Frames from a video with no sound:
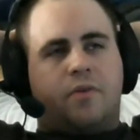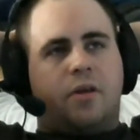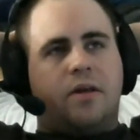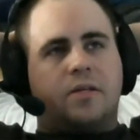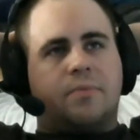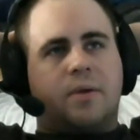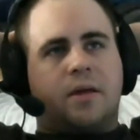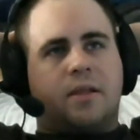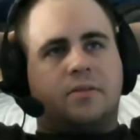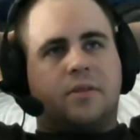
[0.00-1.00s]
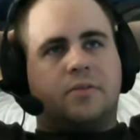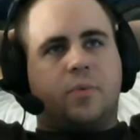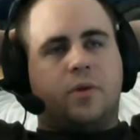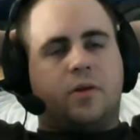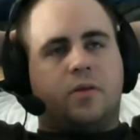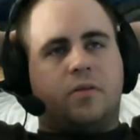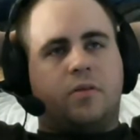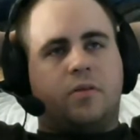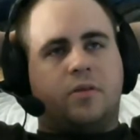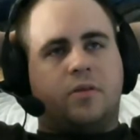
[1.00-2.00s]
11 days, man, that's a week.
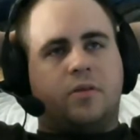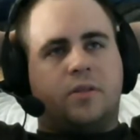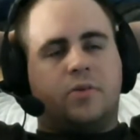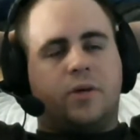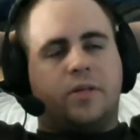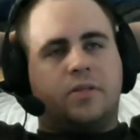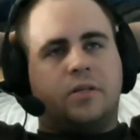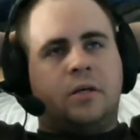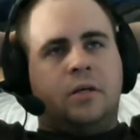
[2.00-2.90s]
It's 2 weeks.